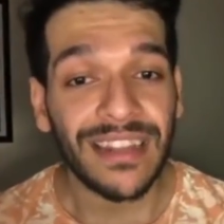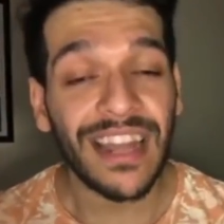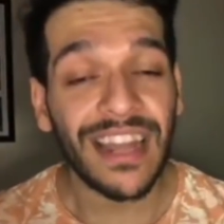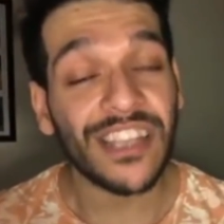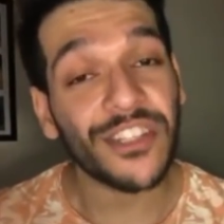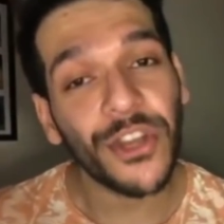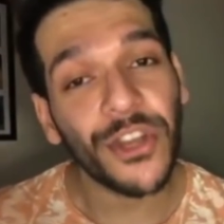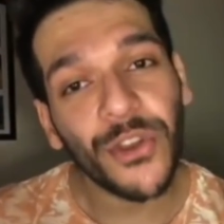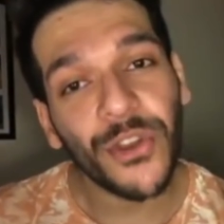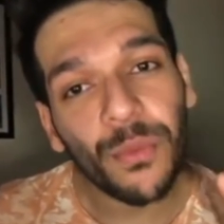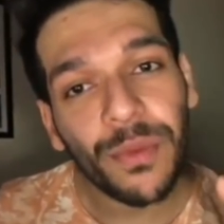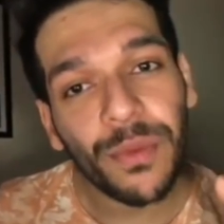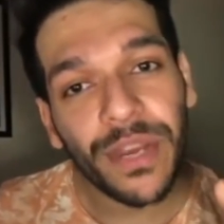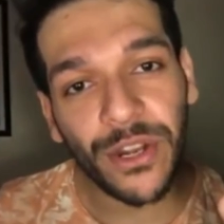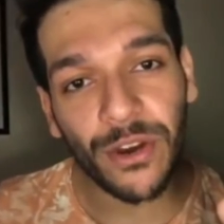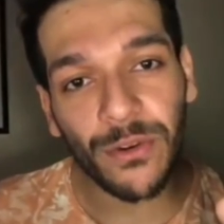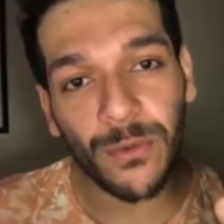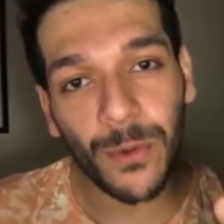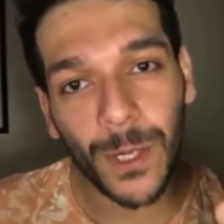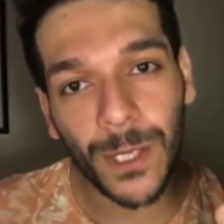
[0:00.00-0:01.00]
That's a new
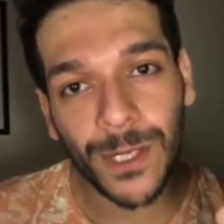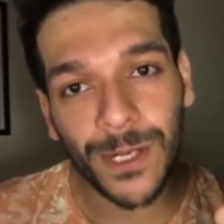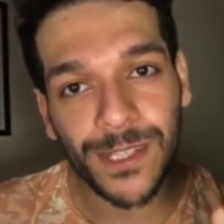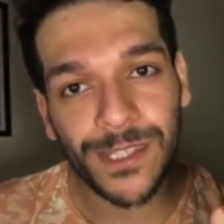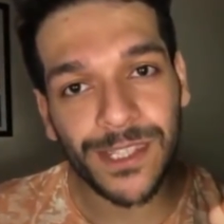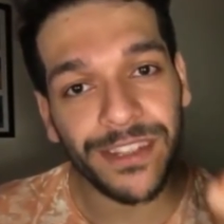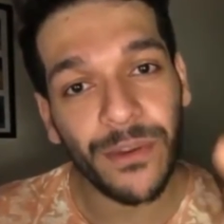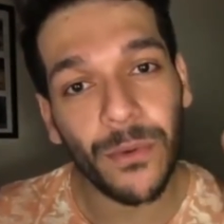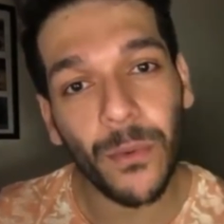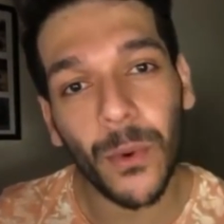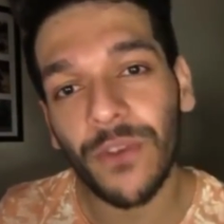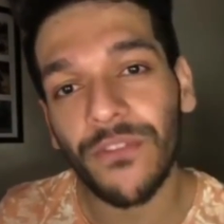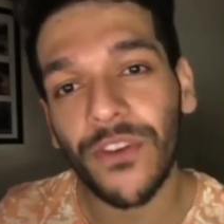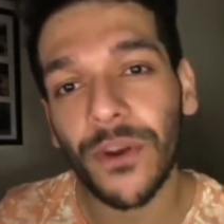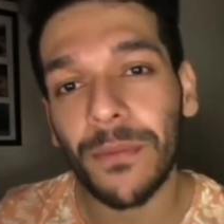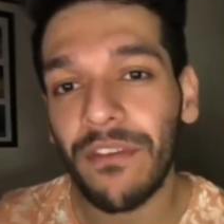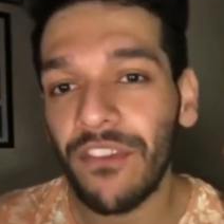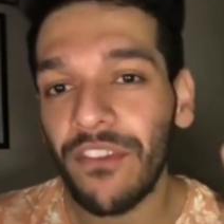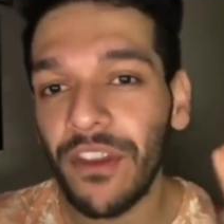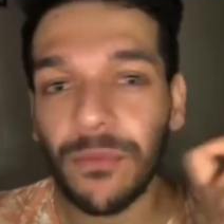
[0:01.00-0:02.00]
breed of workers. They work
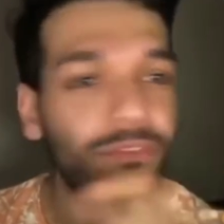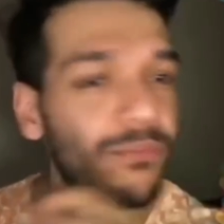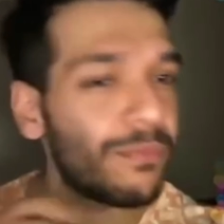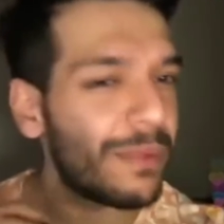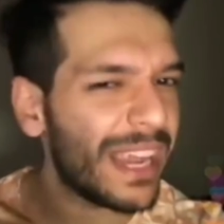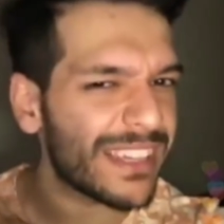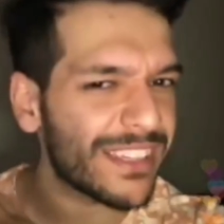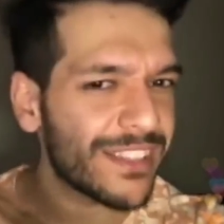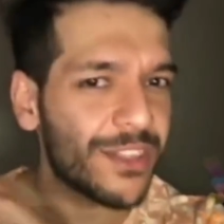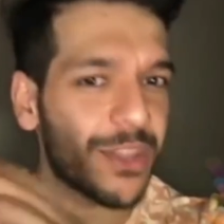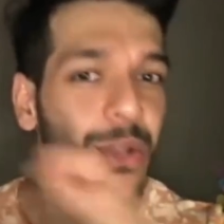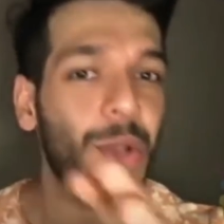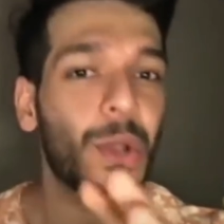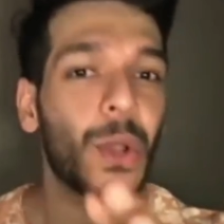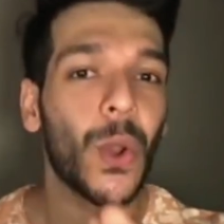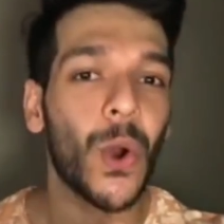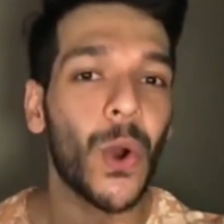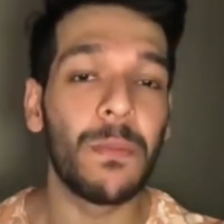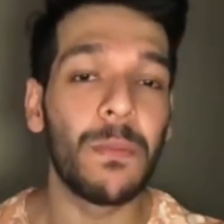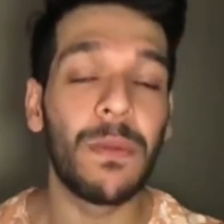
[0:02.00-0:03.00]
from every place in the
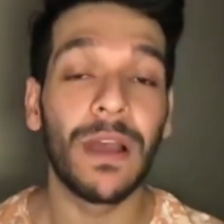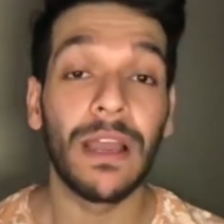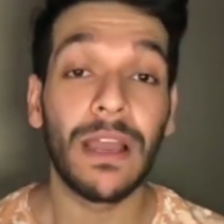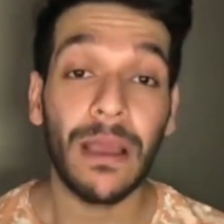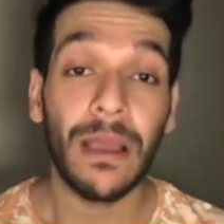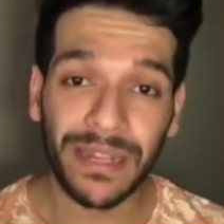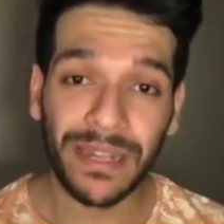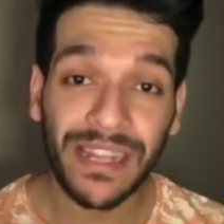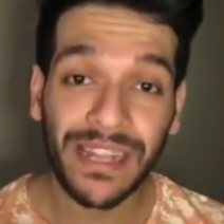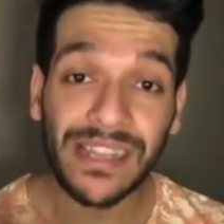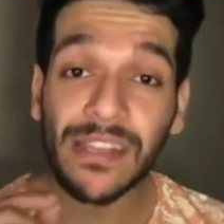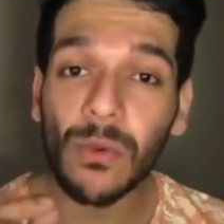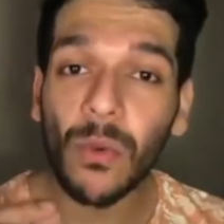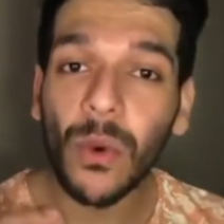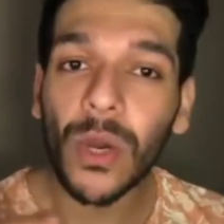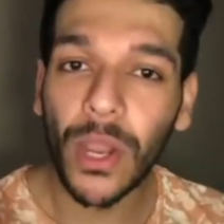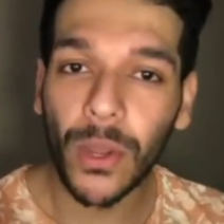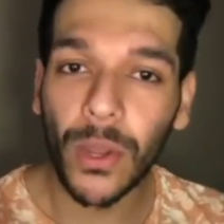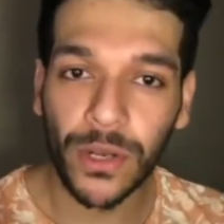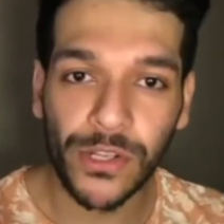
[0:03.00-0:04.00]
globe, but they're
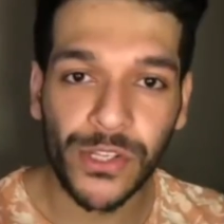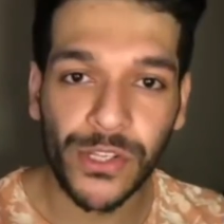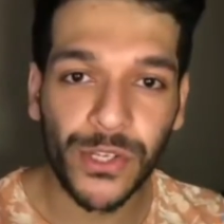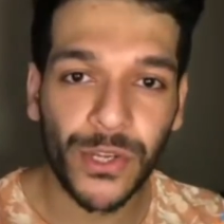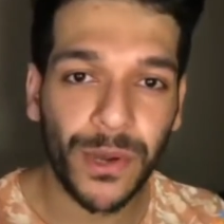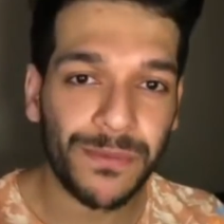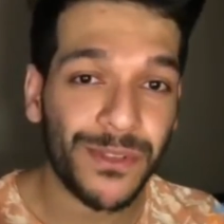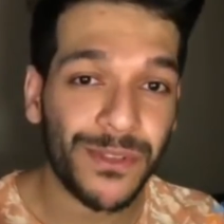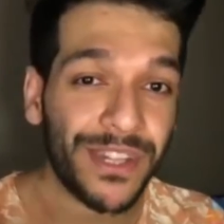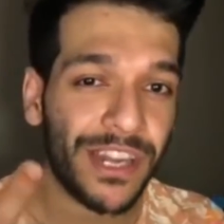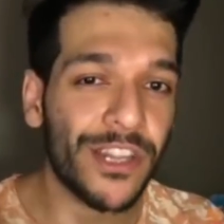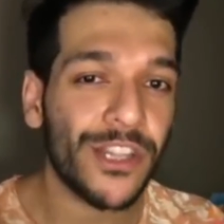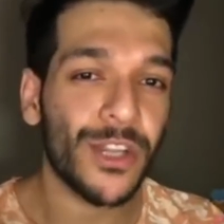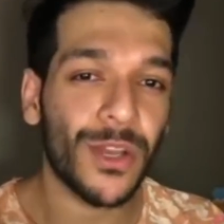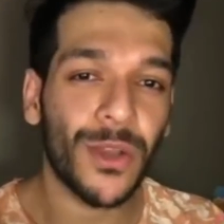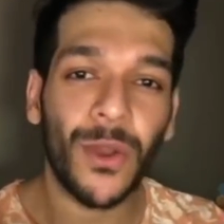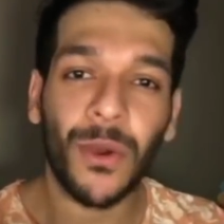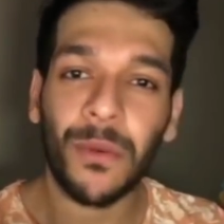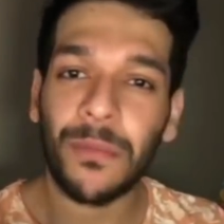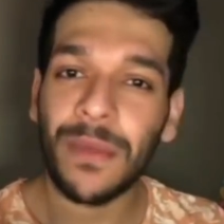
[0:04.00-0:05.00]
still working on a job. So they're
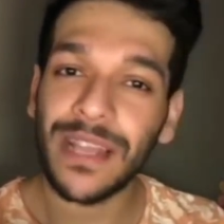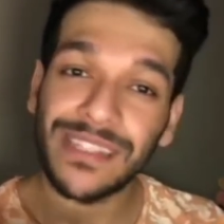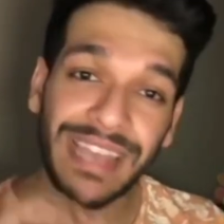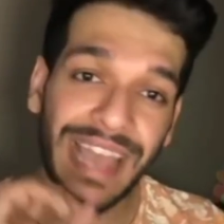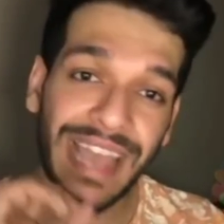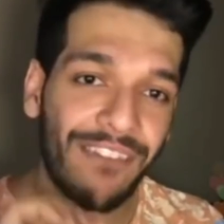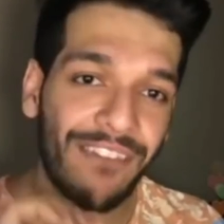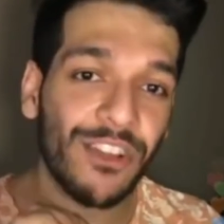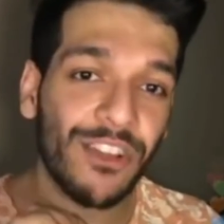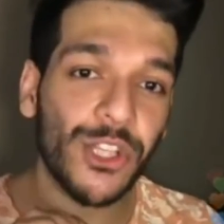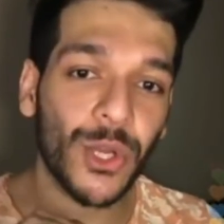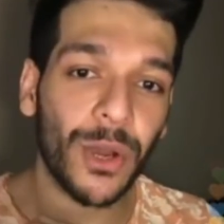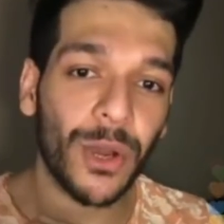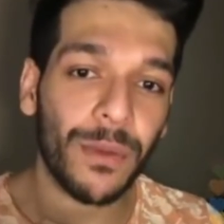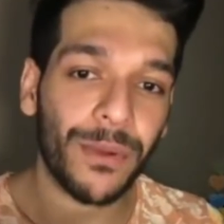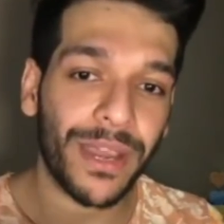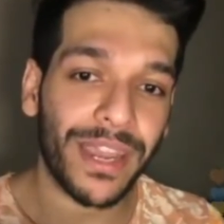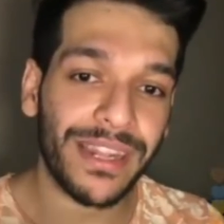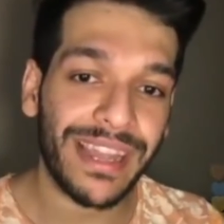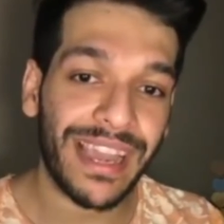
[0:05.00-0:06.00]
digital nomads. They have a
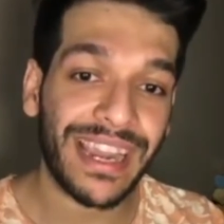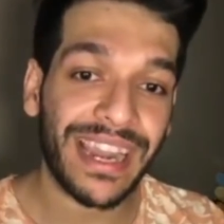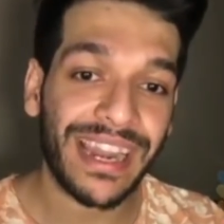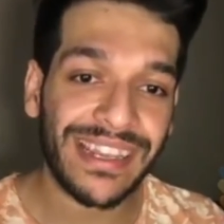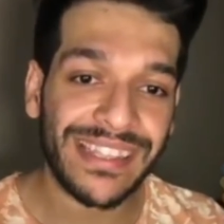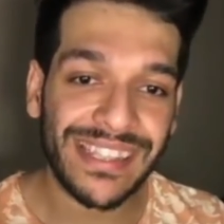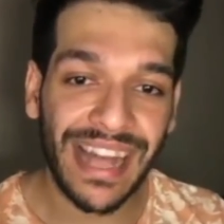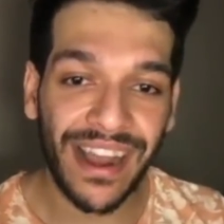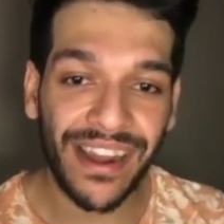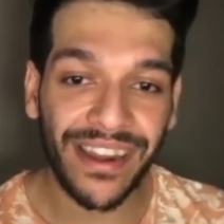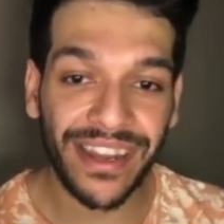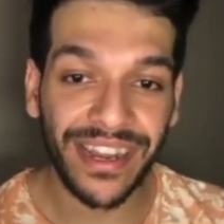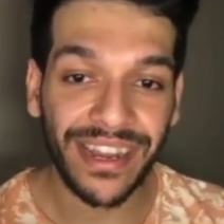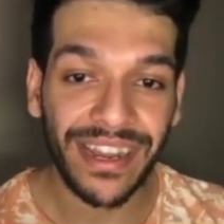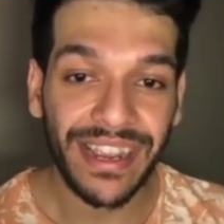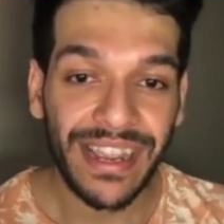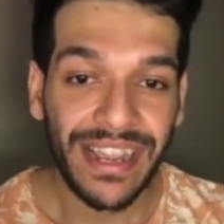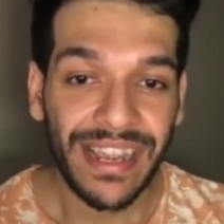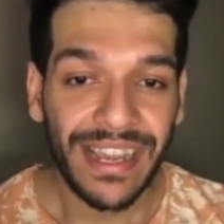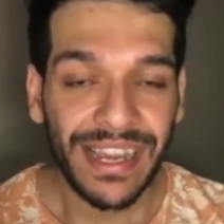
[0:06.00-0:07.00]
job, okay, they get a
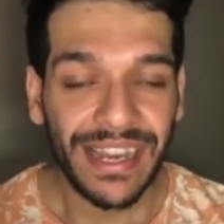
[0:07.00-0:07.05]
salary.